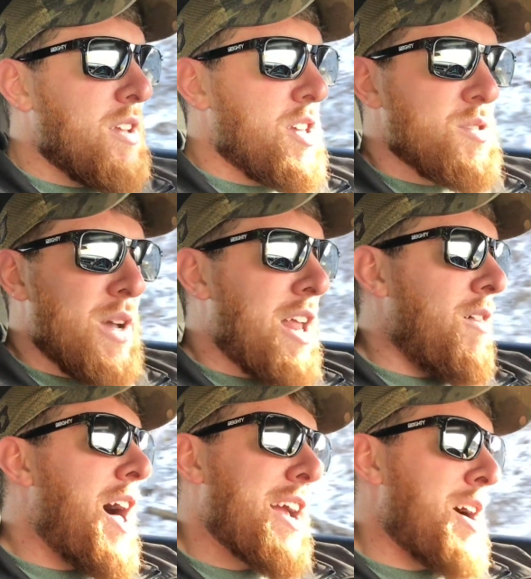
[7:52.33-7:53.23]
because we got a
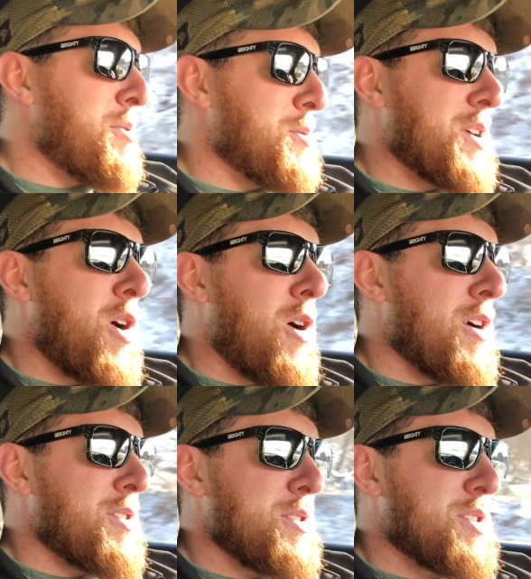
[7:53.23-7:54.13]
lot coming with the
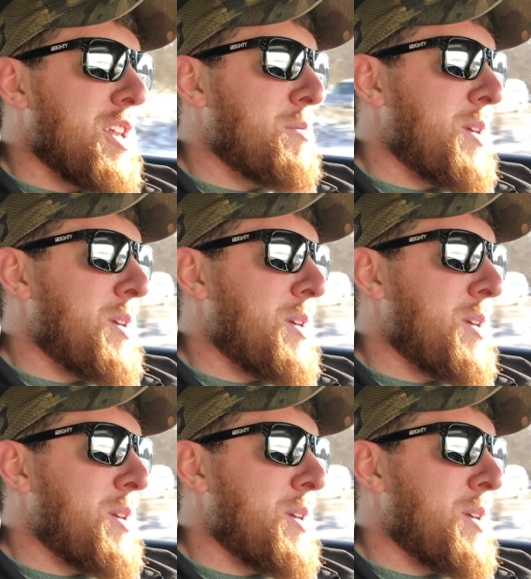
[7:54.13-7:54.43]
car, and there's going to